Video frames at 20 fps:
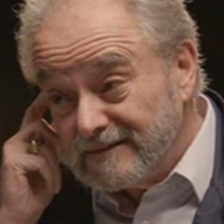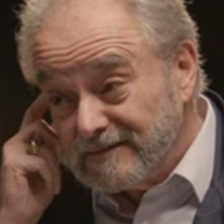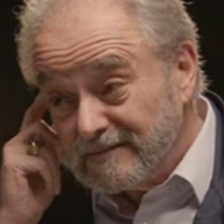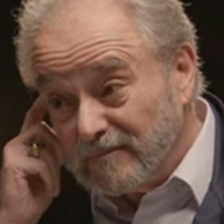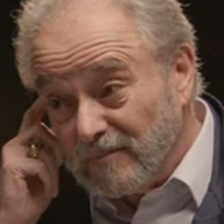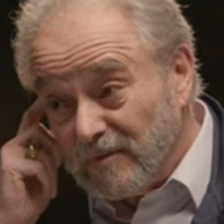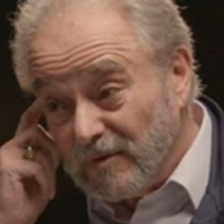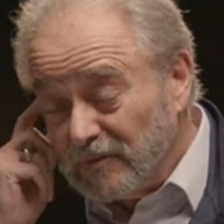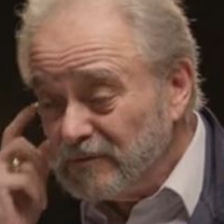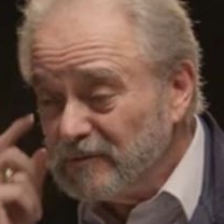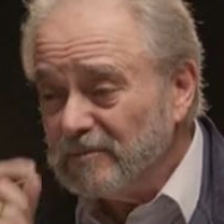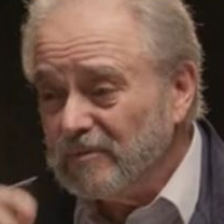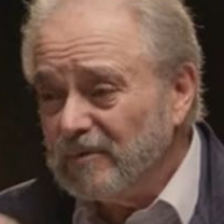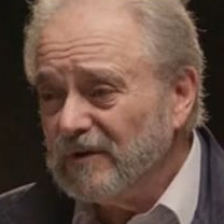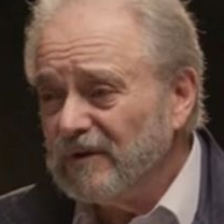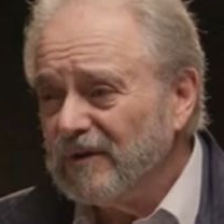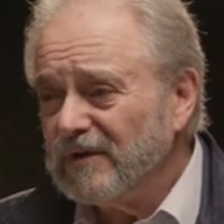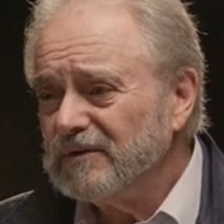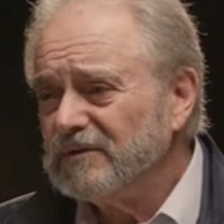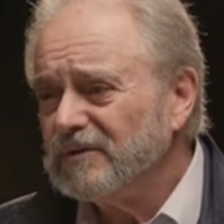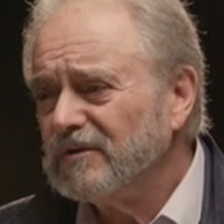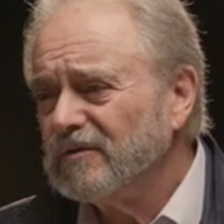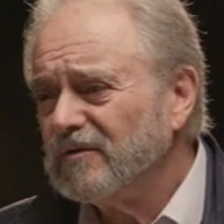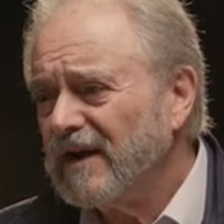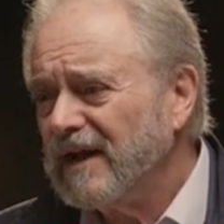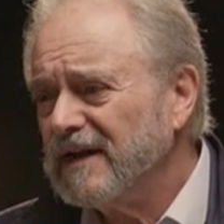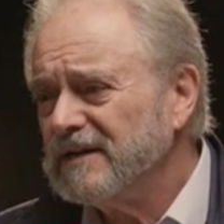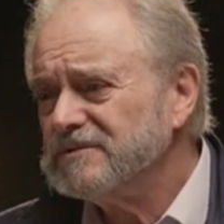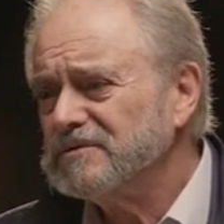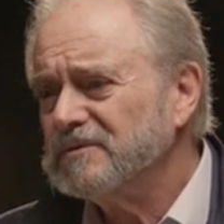multiple
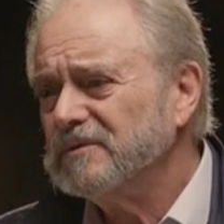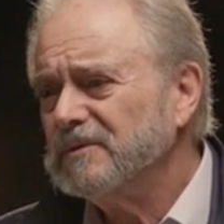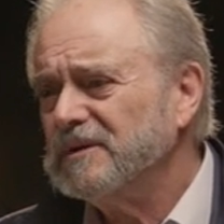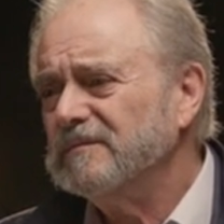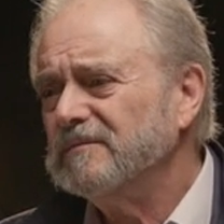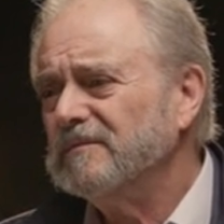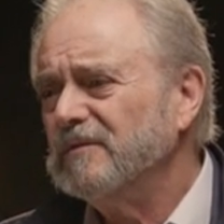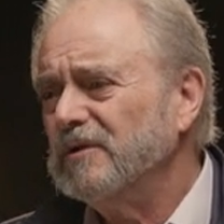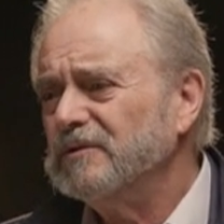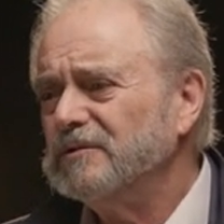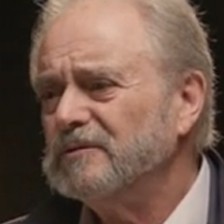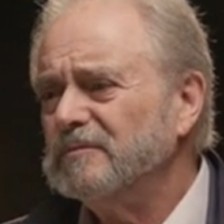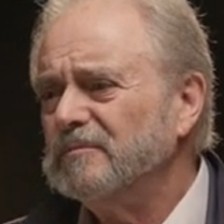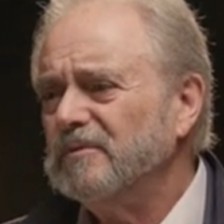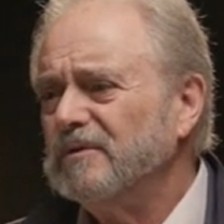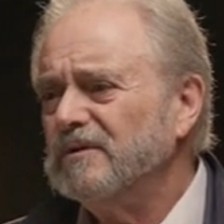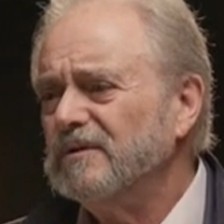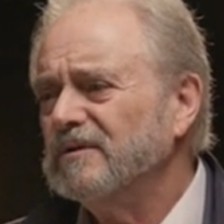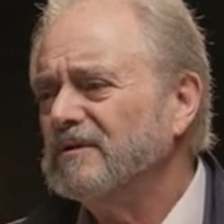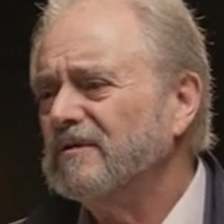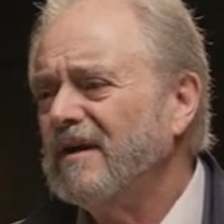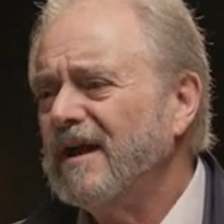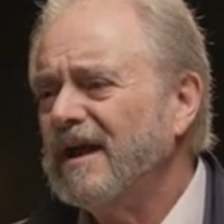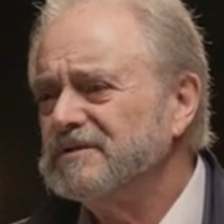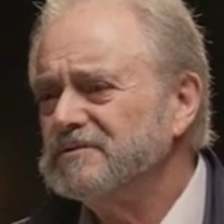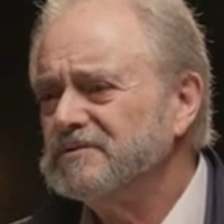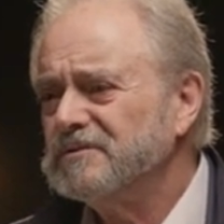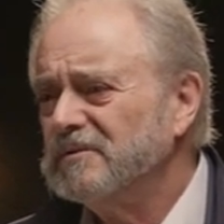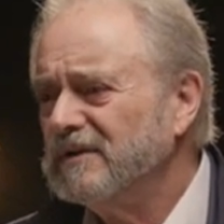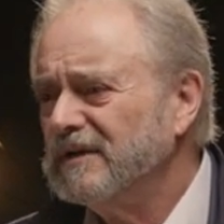undergraduate, multiple
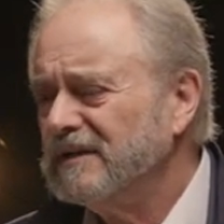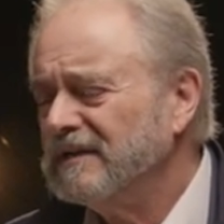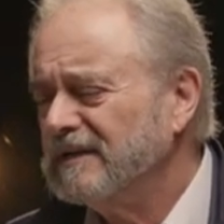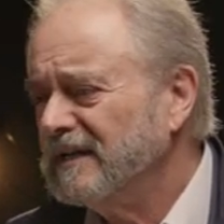graduate,